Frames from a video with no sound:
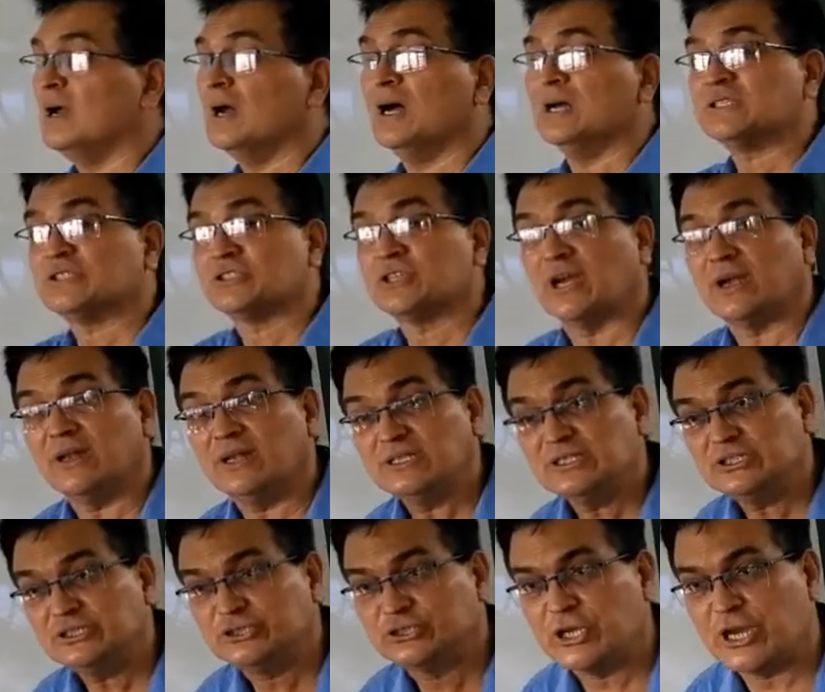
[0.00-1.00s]
A
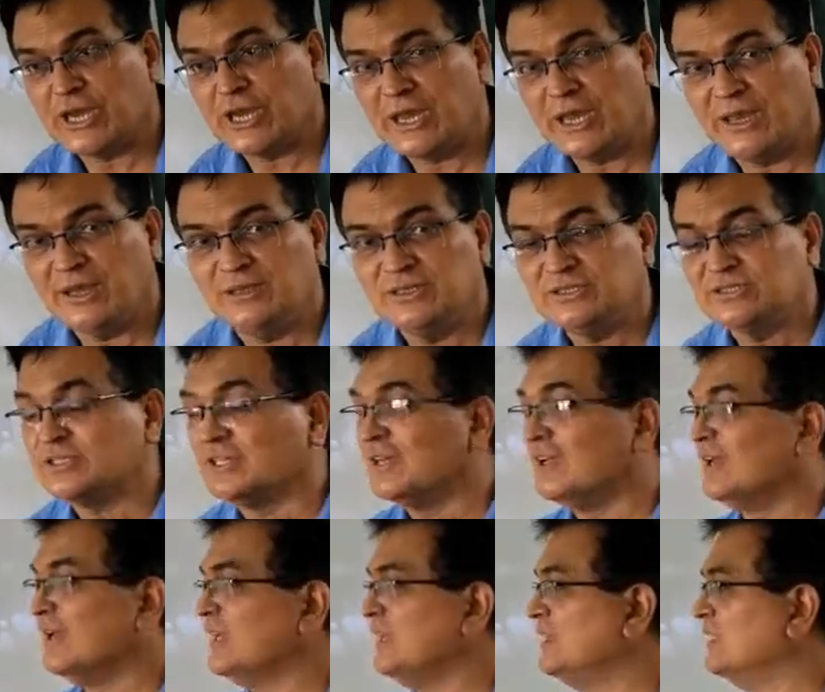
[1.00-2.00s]
sudden
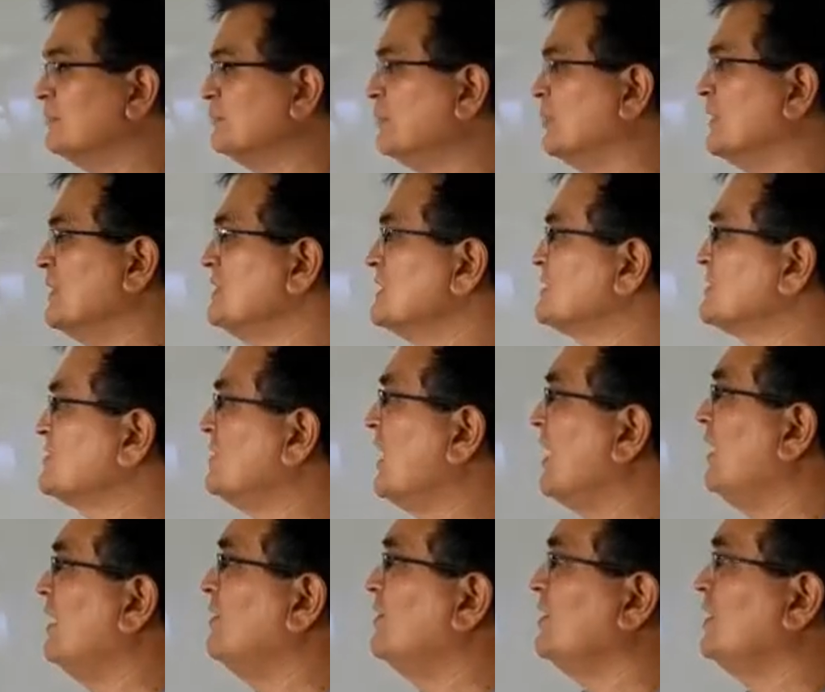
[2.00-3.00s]
change in the
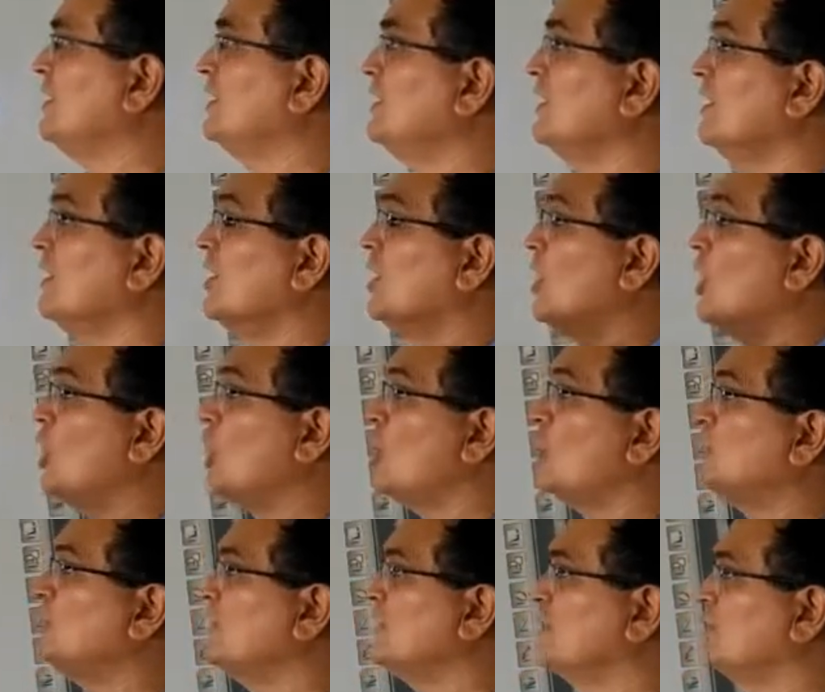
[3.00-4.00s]
personality
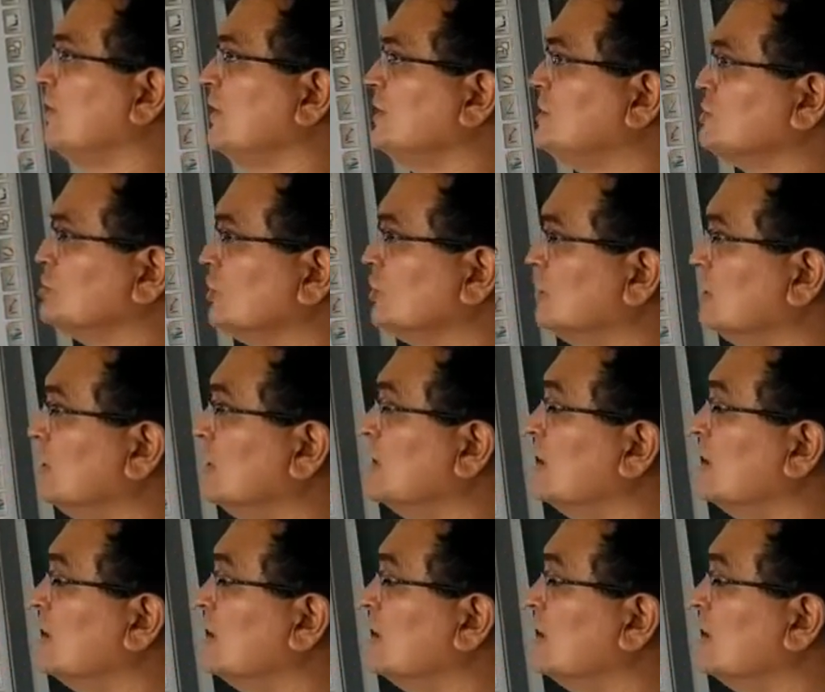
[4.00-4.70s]
of the teacher